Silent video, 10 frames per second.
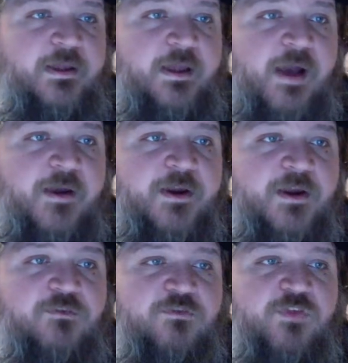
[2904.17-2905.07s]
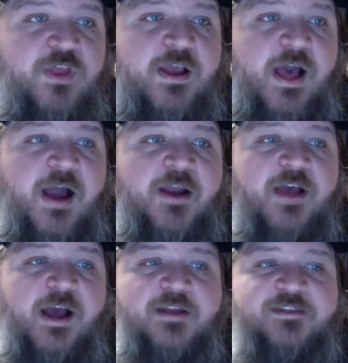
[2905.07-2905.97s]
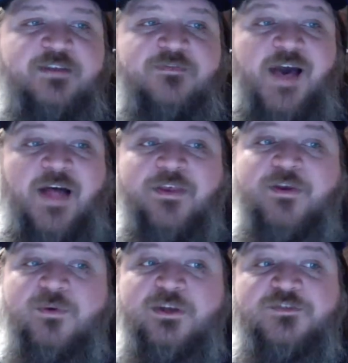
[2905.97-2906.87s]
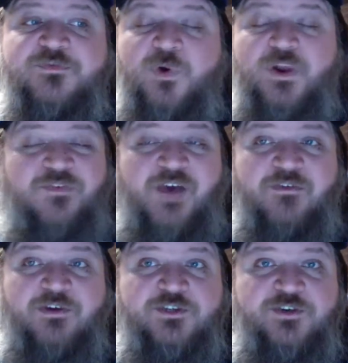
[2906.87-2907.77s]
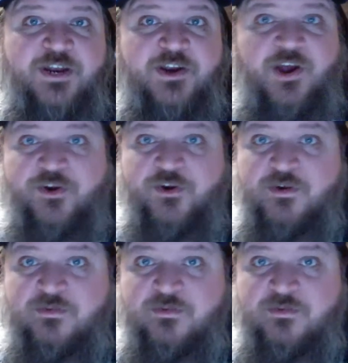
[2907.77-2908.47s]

gonna say value is 4,500 and under.